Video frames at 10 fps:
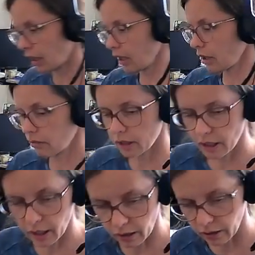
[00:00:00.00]
I only
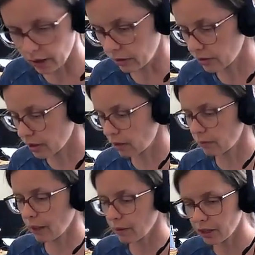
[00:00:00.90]
need a little, so
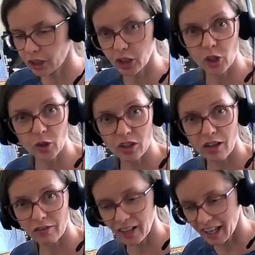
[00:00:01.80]
maybe I'll just use it
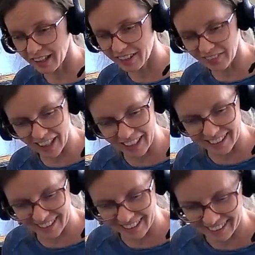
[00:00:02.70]
off the end of this.